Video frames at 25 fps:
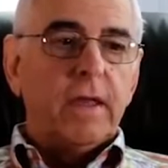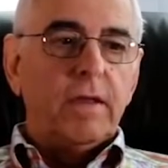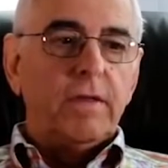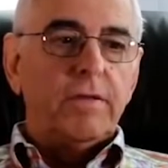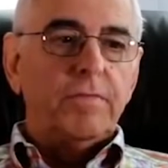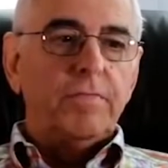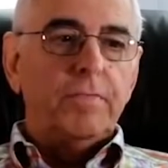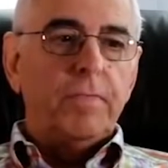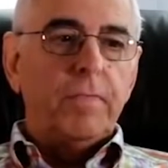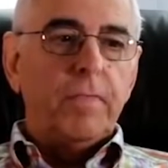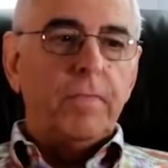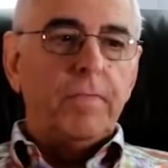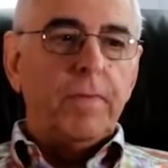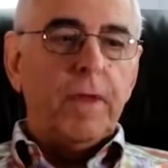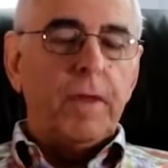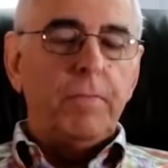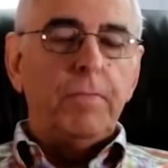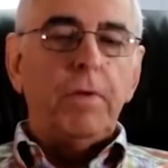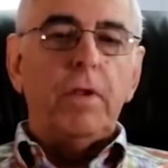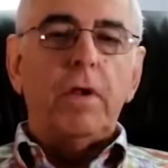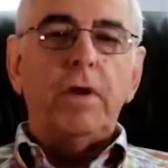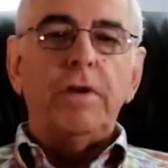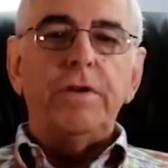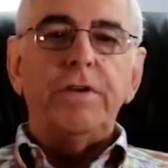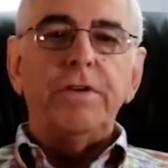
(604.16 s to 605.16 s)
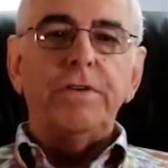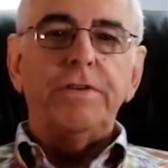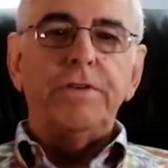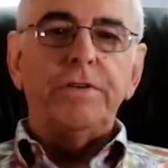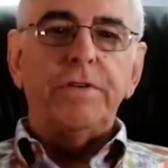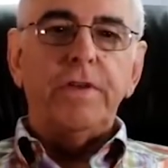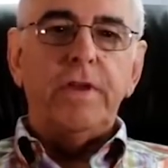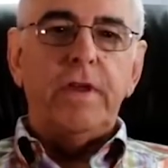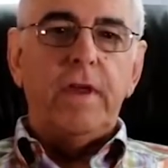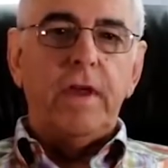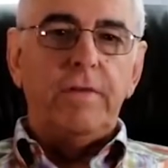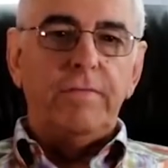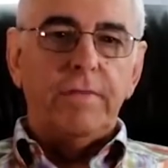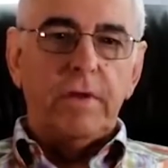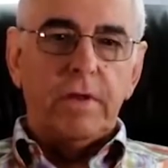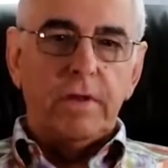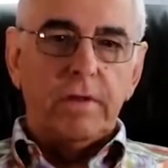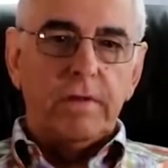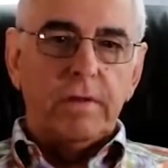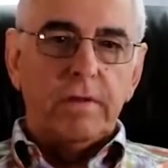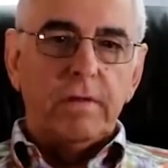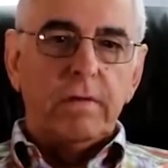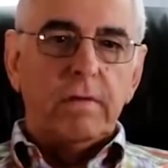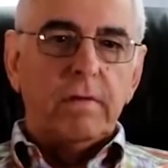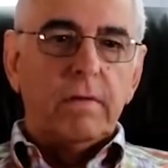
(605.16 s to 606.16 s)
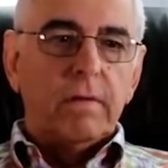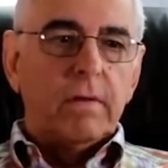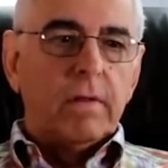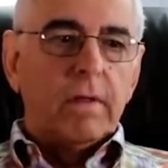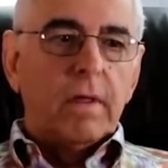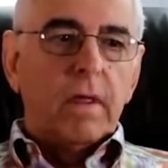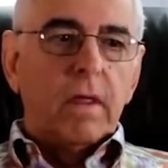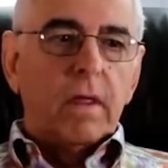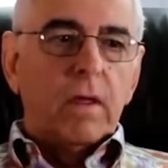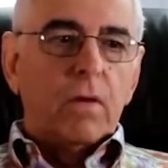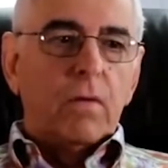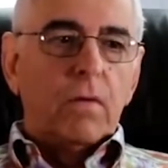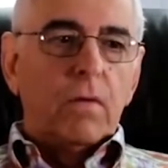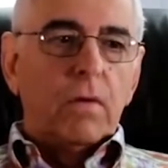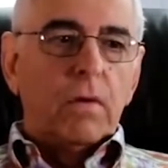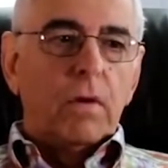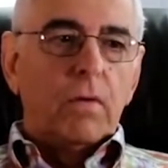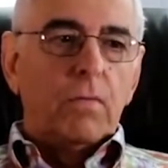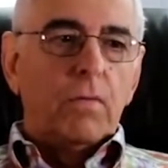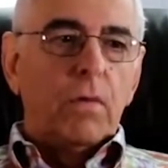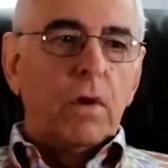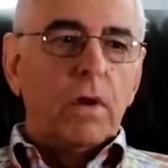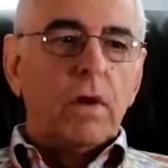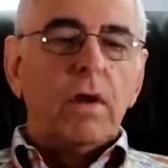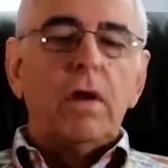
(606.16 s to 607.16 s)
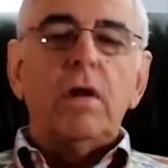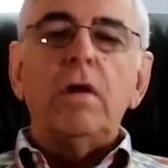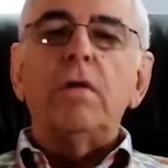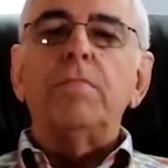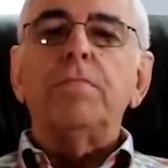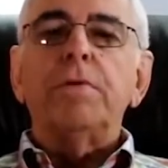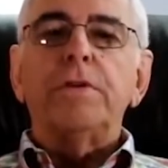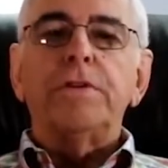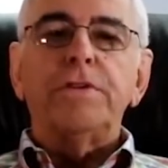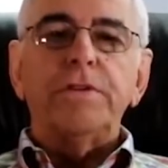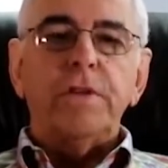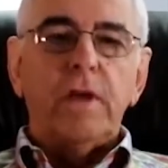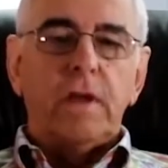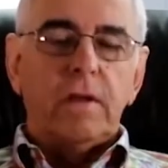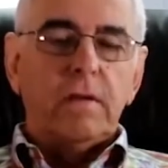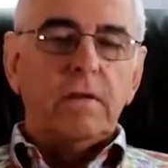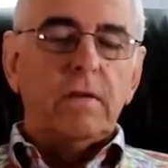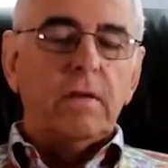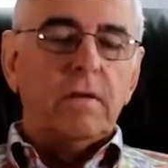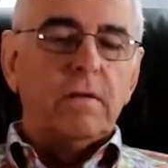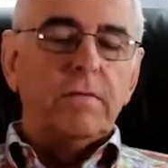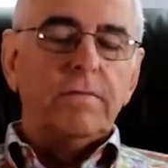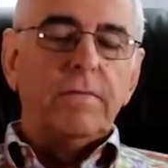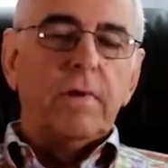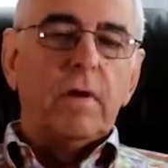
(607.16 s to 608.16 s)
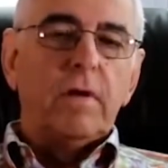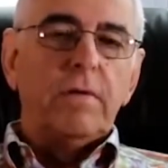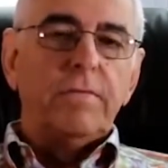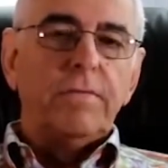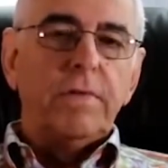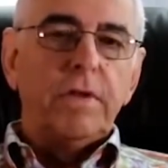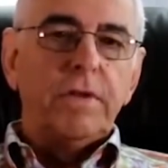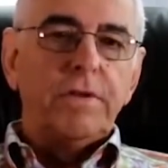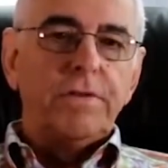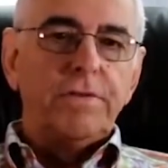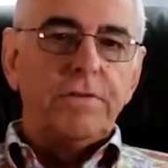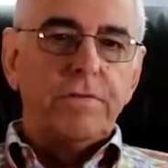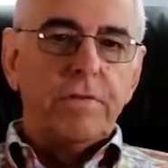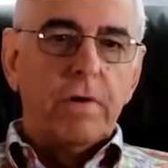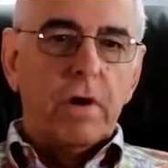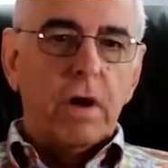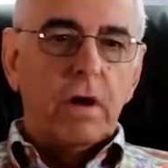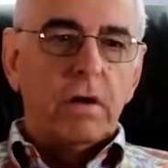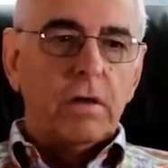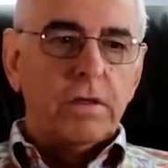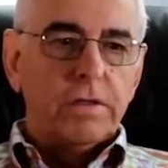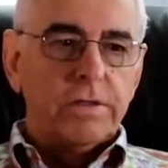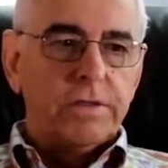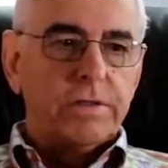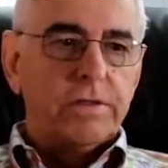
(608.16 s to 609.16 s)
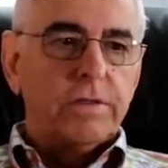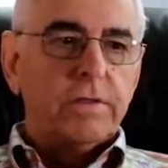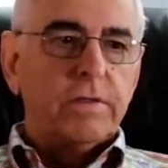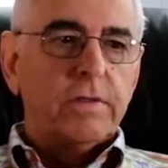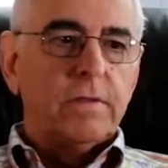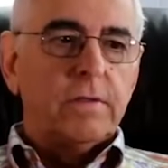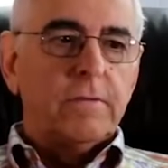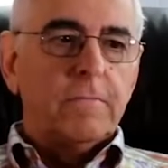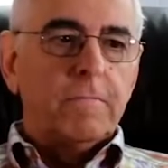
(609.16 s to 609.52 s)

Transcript: is people are just given 100% of these drugs,